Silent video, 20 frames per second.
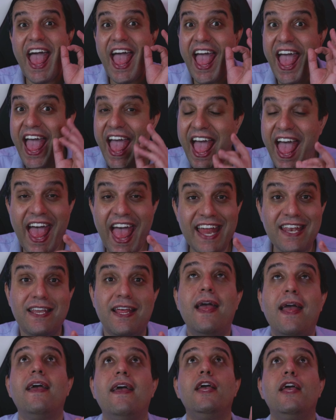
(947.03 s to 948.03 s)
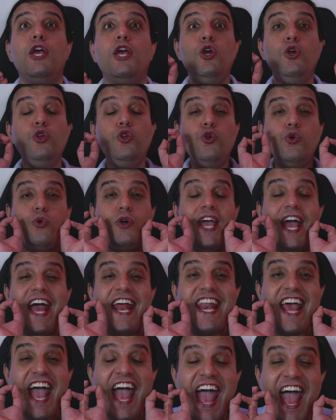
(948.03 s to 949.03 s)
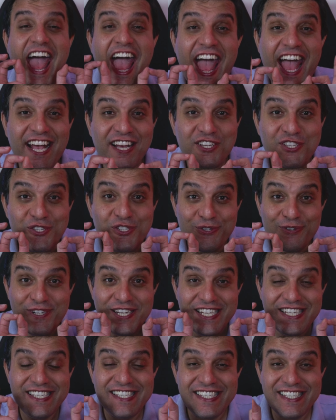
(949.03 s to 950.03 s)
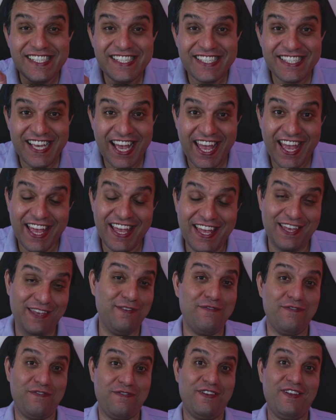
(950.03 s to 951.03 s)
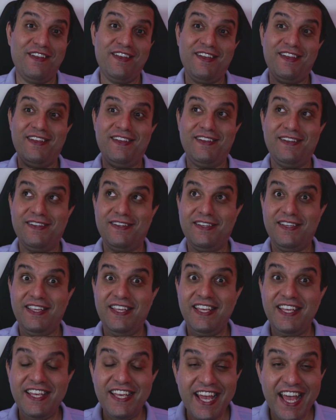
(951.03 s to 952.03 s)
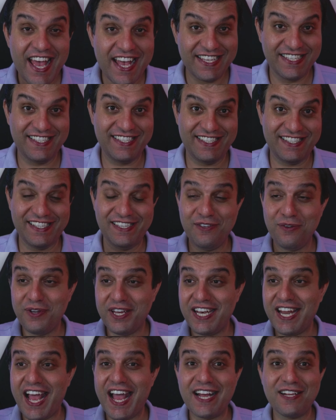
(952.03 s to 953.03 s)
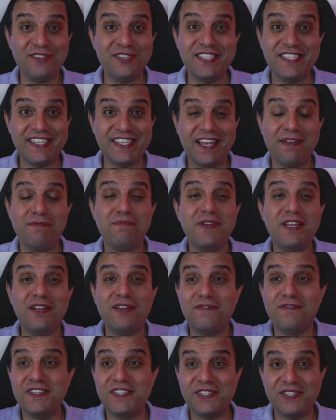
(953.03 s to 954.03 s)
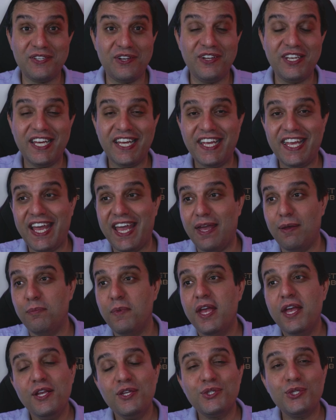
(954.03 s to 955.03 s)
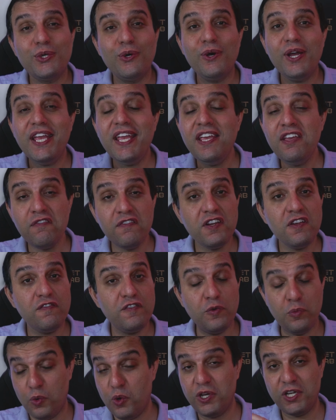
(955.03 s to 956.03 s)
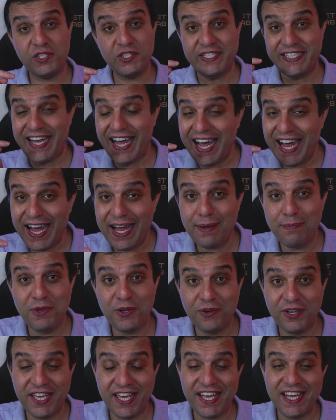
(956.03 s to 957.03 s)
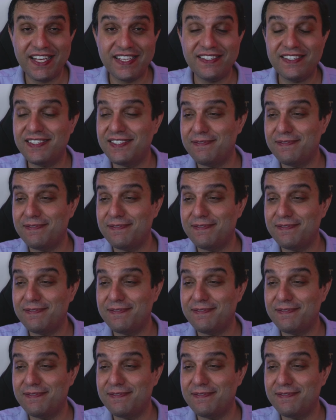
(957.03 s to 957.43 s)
and you can actually save. Yes, you can actually save middle of a Sonic game. So even if you want to time your kids,